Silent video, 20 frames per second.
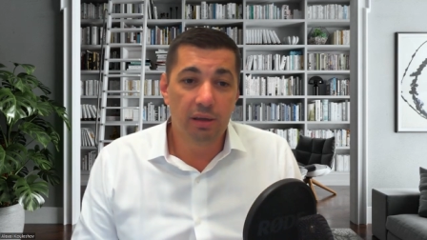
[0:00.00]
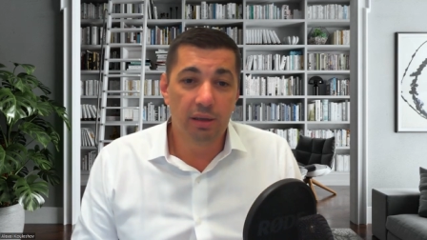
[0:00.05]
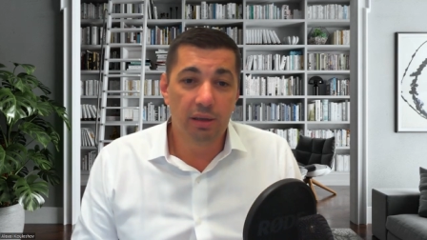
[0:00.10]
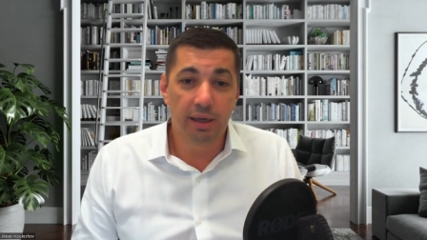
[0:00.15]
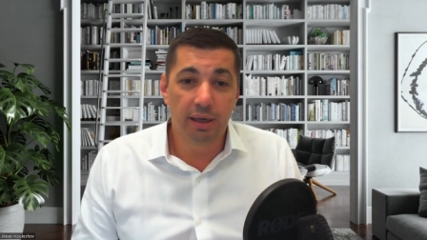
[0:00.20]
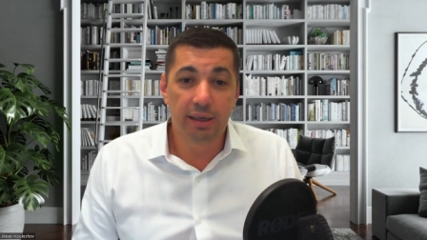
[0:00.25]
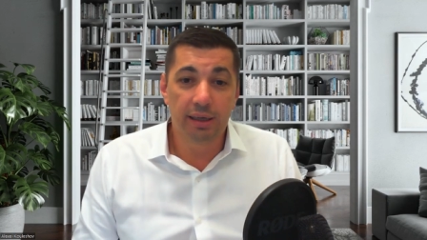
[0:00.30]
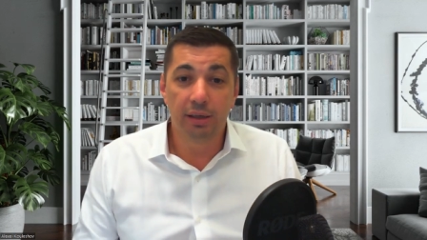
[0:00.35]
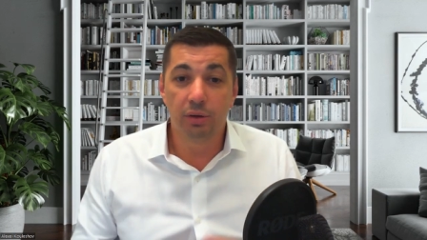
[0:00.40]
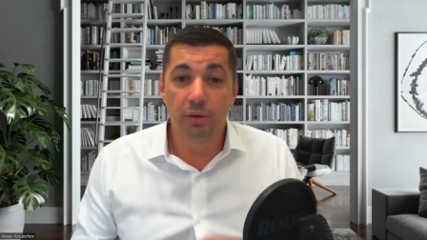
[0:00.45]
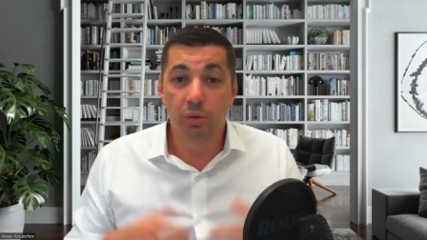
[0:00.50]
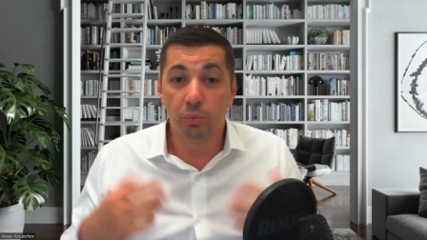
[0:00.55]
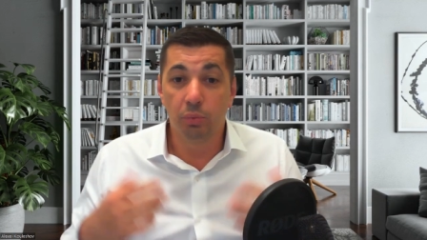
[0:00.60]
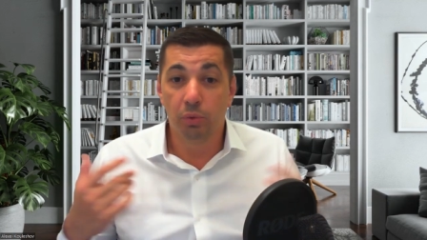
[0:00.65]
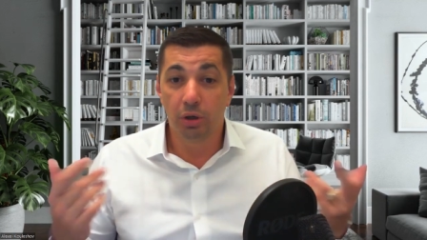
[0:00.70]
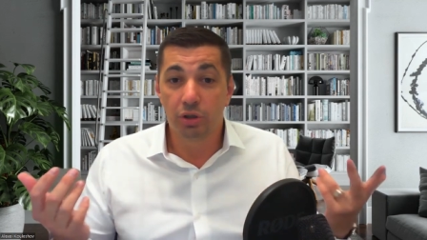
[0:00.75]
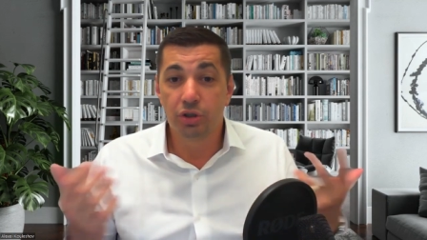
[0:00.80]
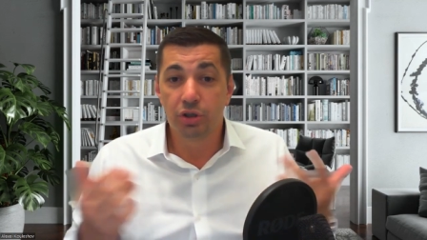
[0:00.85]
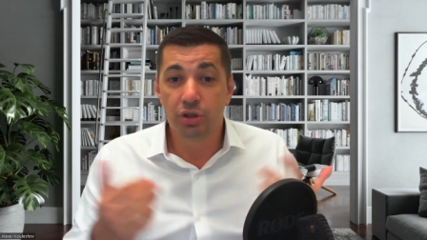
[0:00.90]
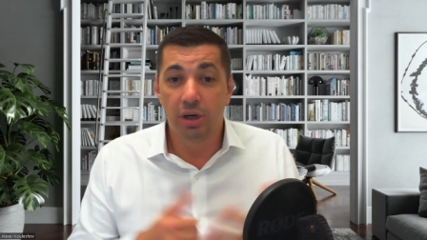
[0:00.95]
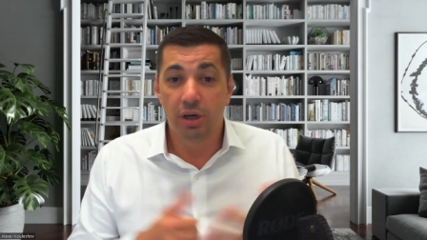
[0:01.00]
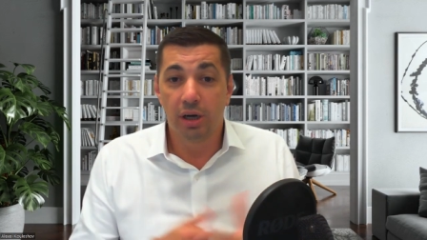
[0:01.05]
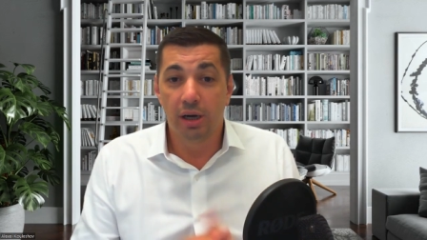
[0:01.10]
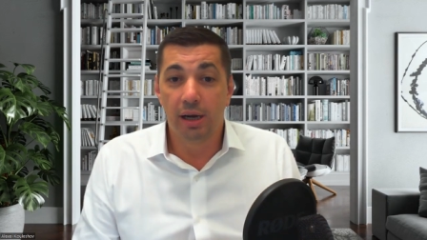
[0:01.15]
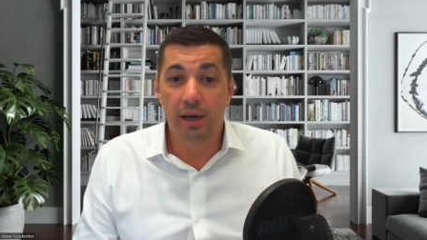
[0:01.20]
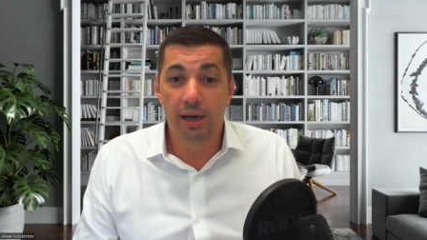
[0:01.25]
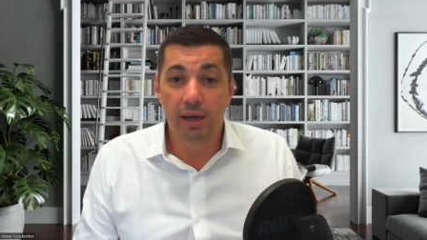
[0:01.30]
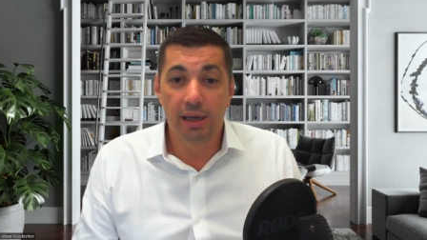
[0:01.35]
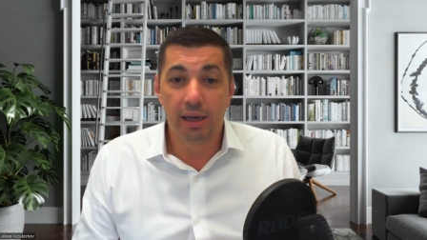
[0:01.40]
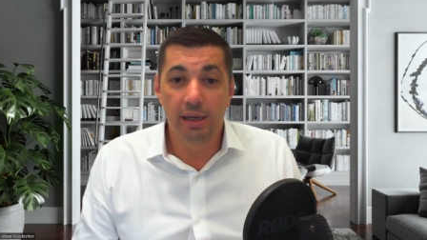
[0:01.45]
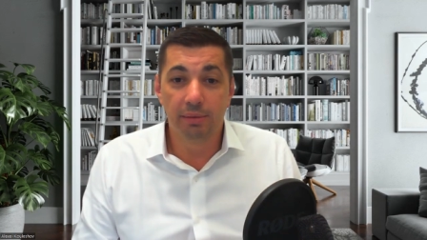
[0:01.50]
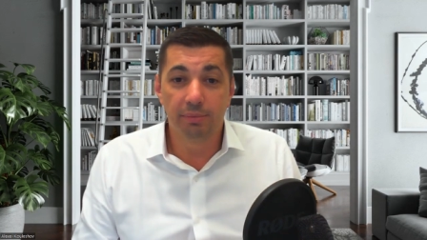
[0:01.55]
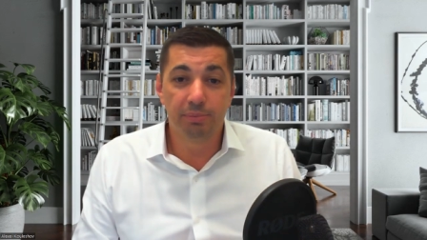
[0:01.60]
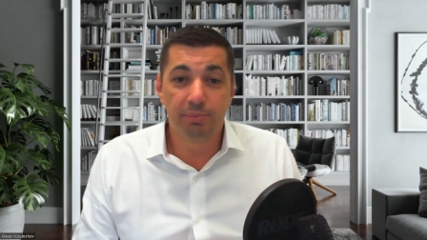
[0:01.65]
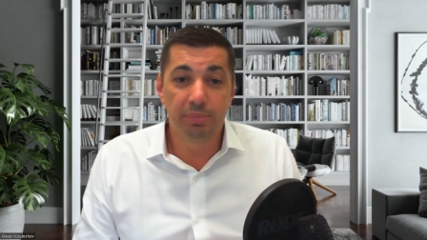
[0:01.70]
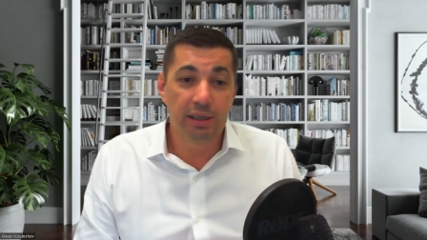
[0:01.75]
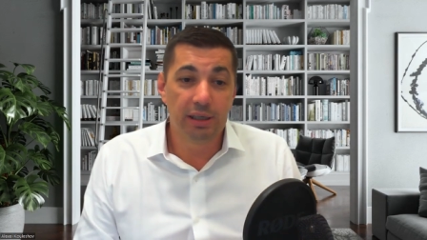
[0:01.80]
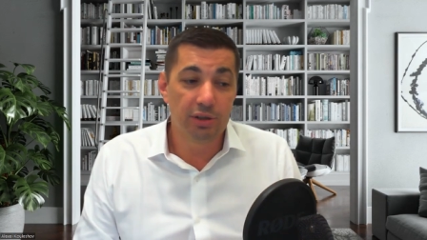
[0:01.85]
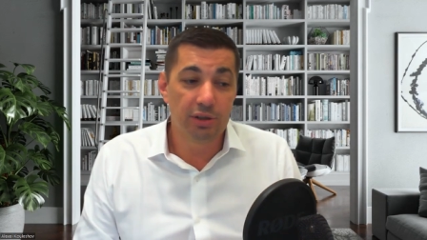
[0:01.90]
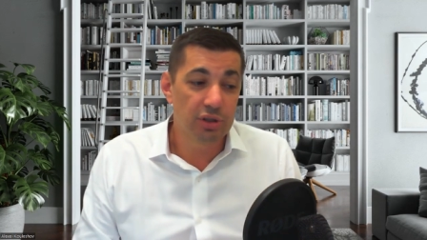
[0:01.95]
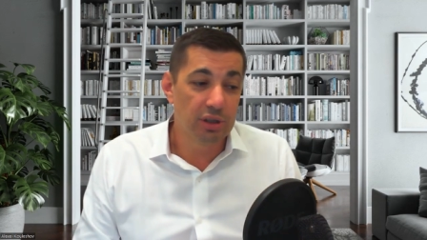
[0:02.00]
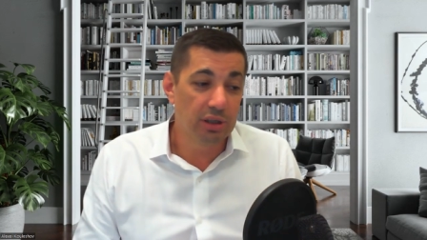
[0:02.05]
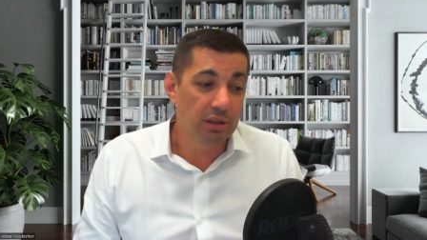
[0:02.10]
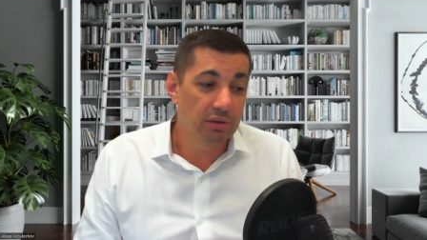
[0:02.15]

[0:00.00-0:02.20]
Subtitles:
liking to watch and potentially